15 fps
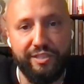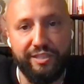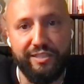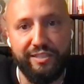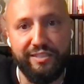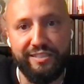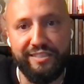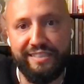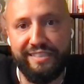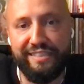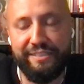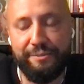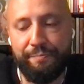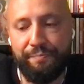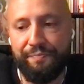And
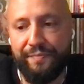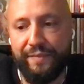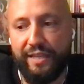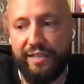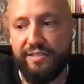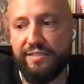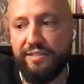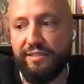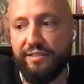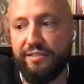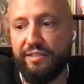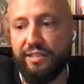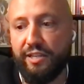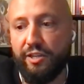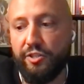there's
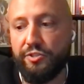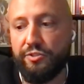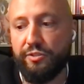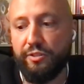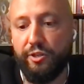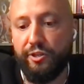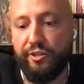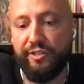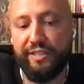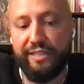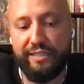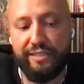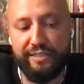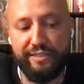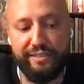still a lot to learn.
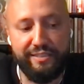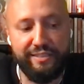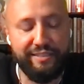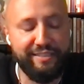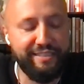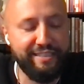And